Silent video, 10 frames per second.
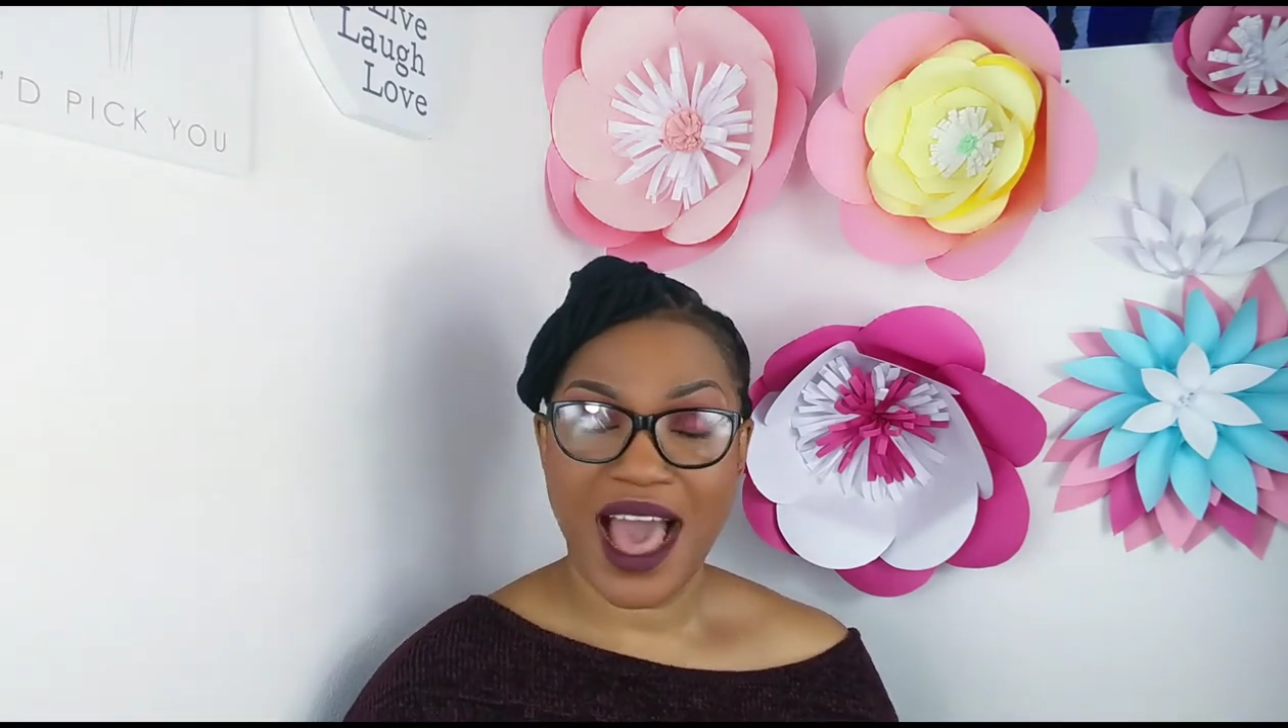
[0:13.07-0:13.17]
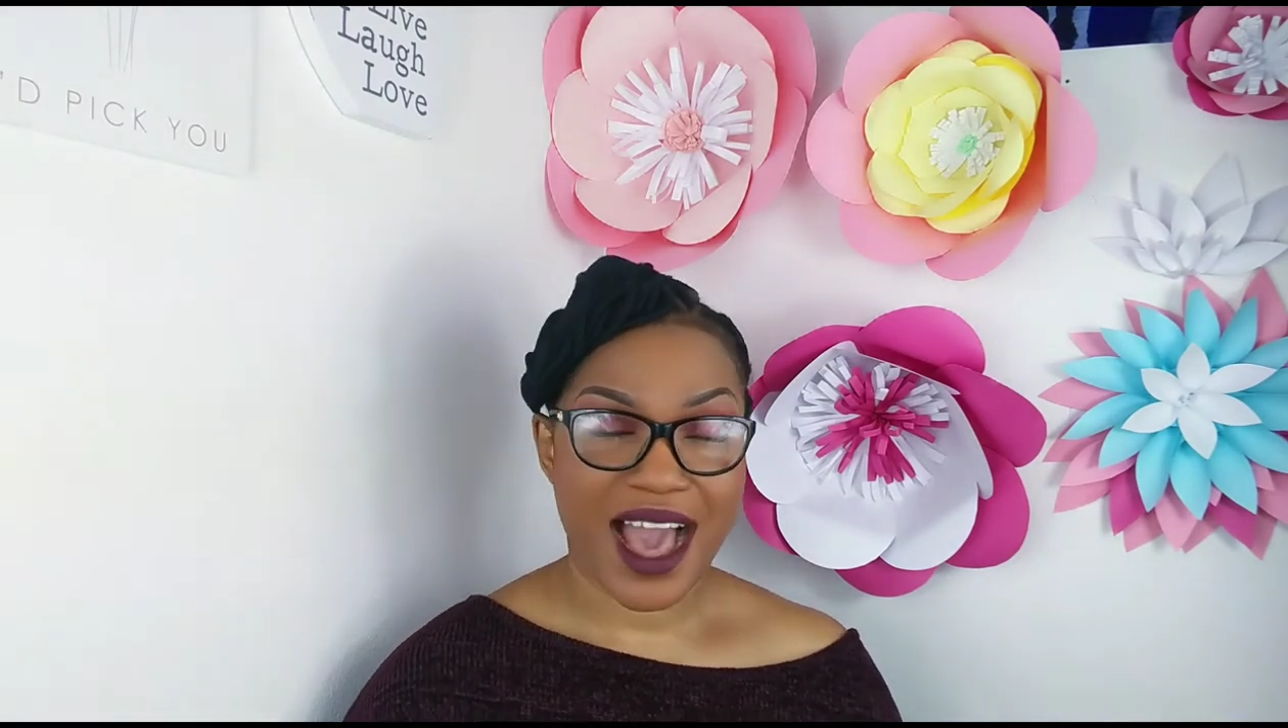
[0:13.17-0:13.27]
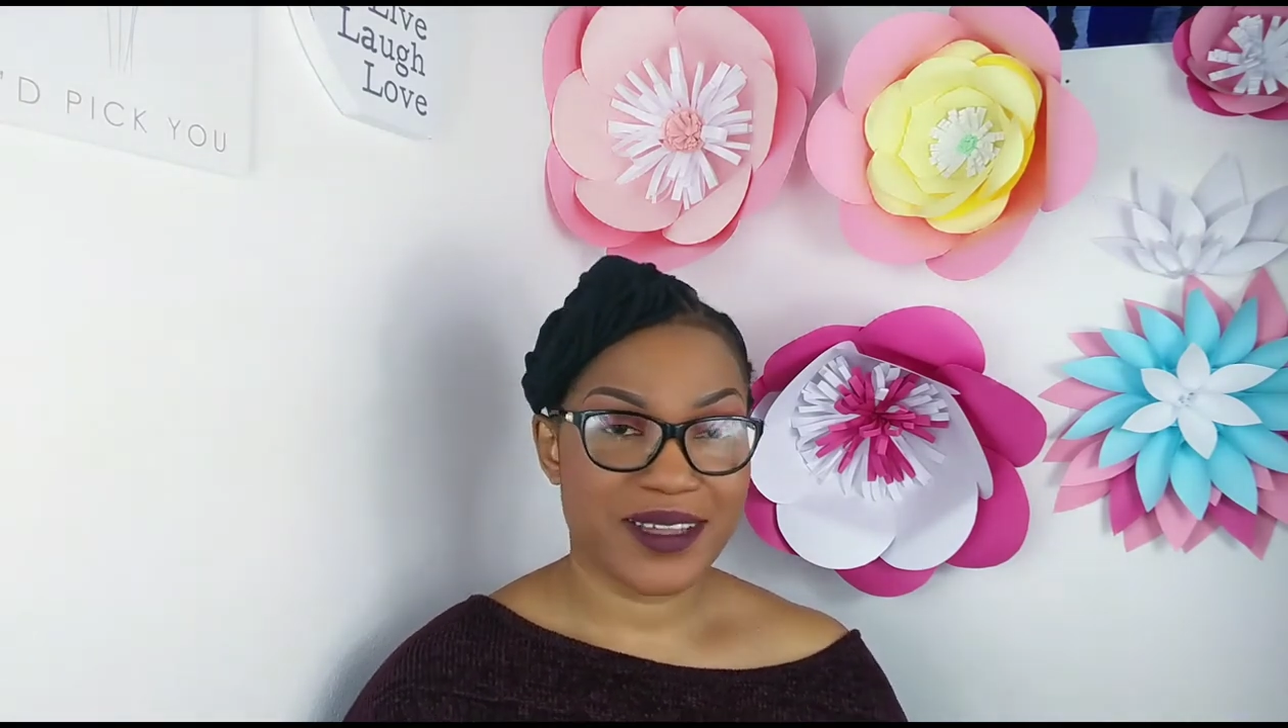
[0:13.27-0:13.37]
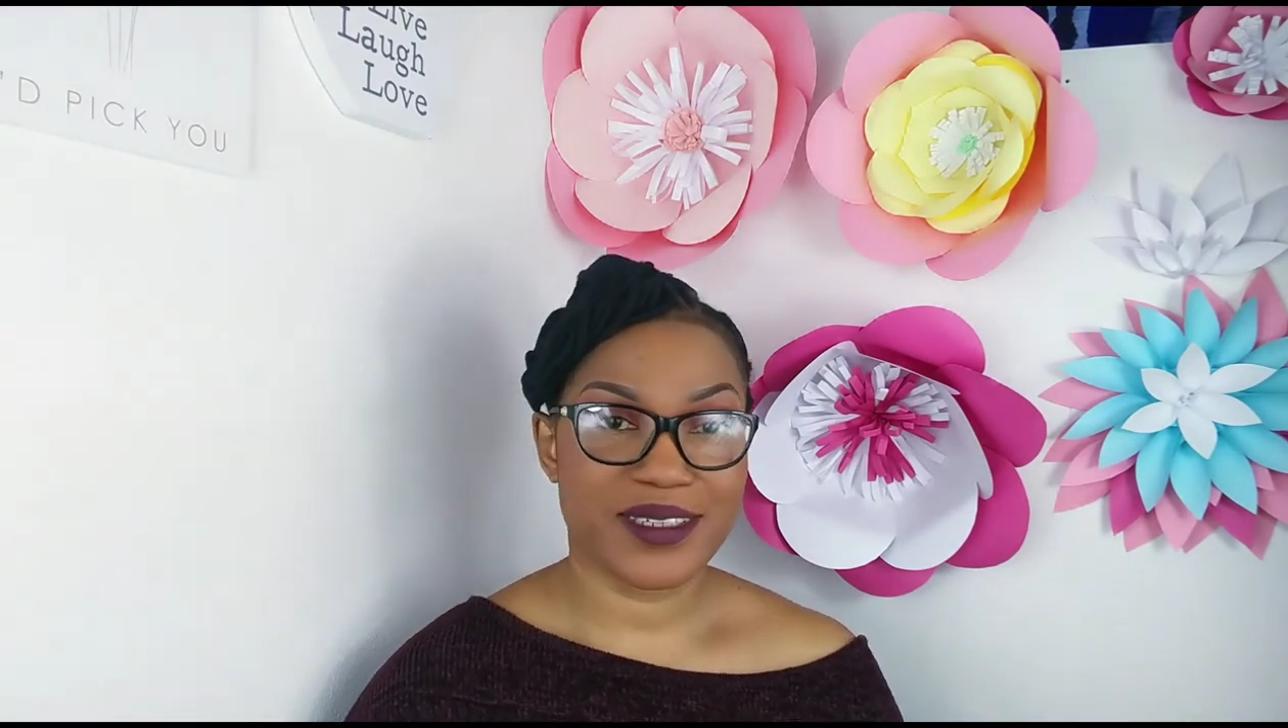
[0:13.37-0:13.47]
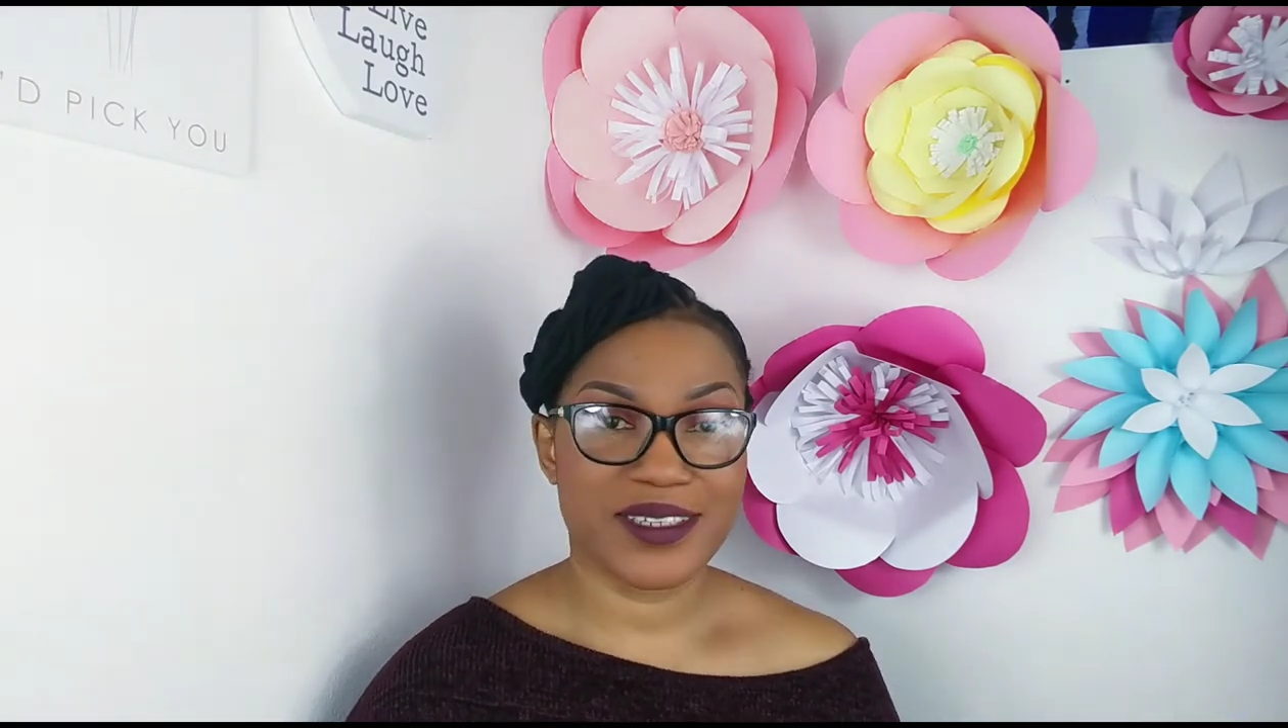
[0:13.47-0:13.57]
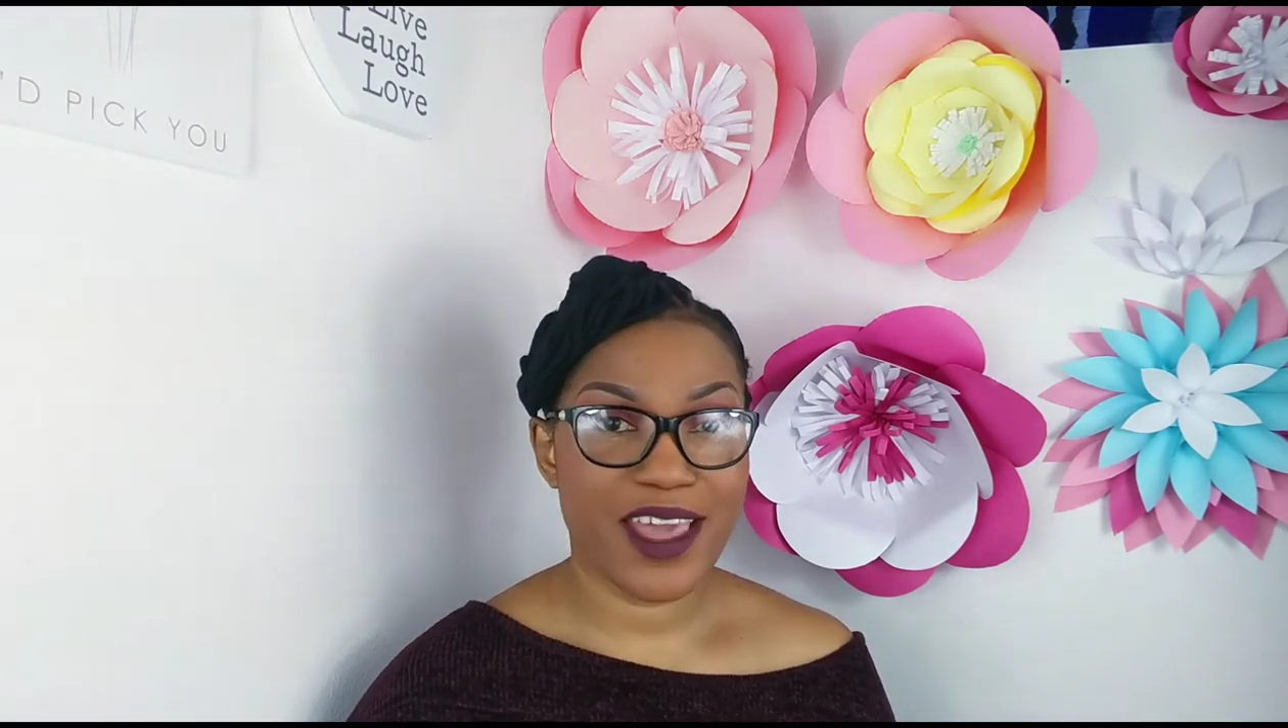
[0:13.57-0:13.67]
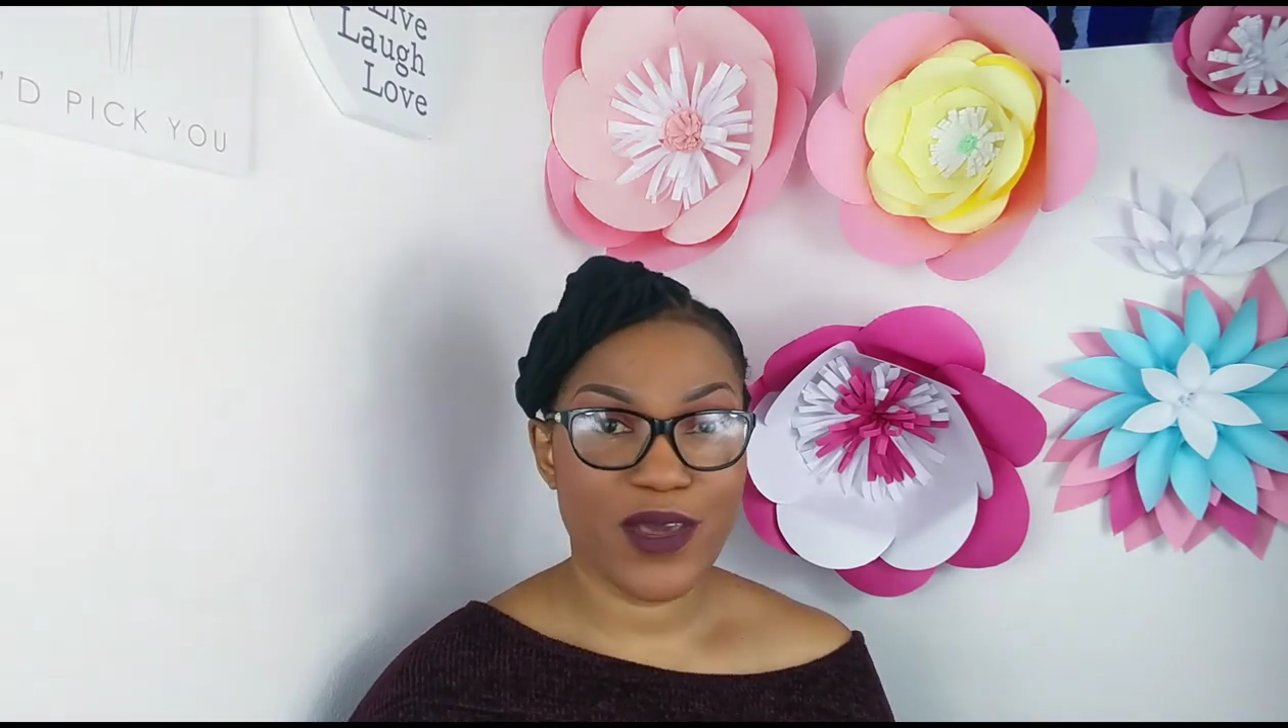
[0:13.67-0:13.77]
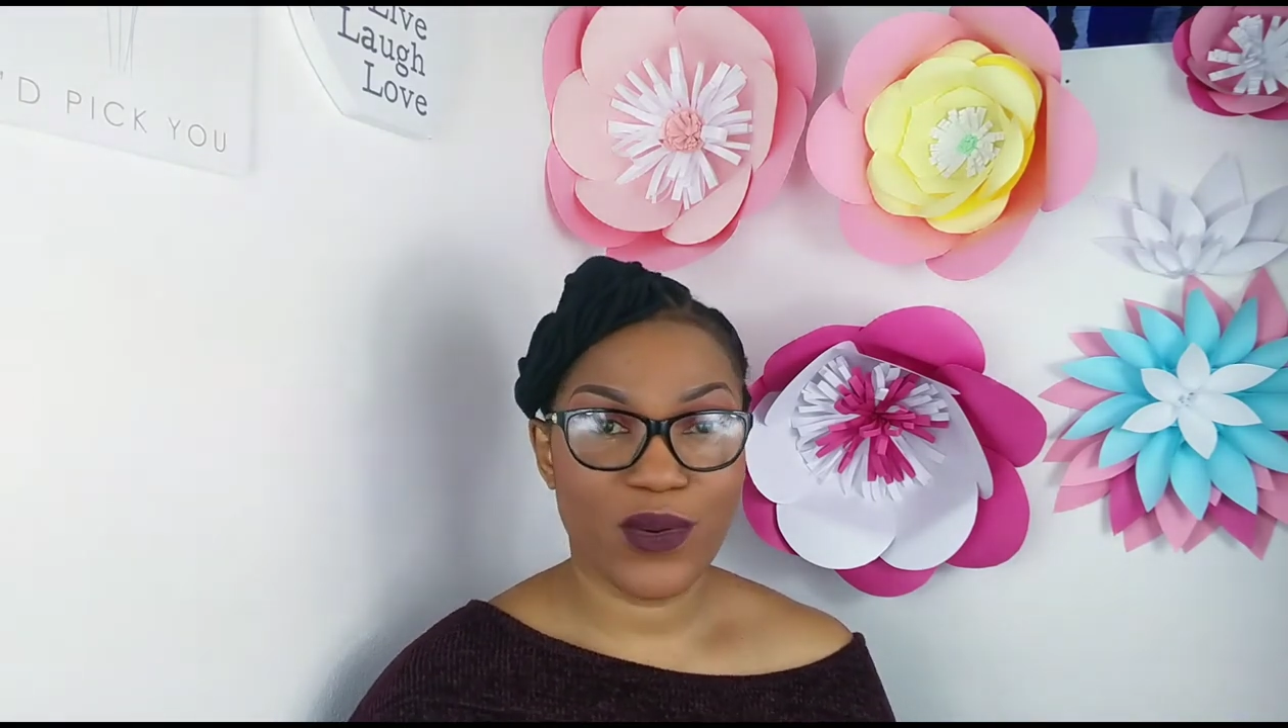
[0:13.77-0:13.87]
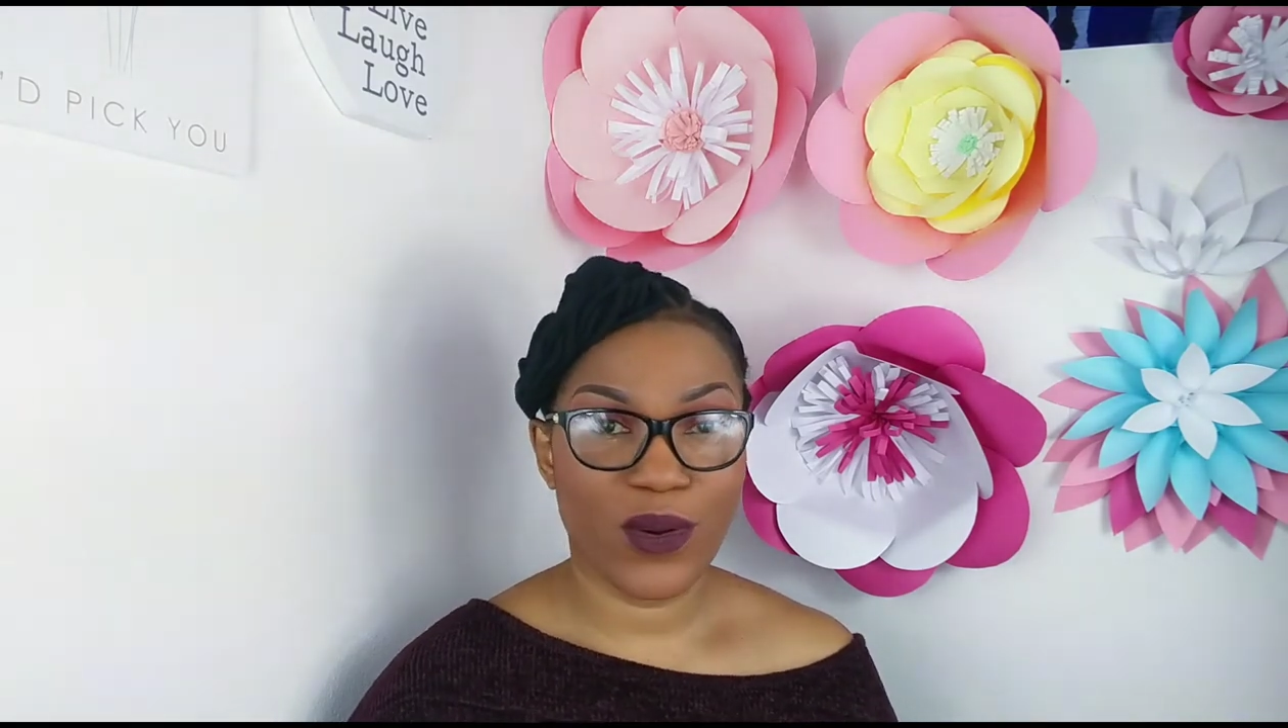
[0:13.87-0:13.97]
I see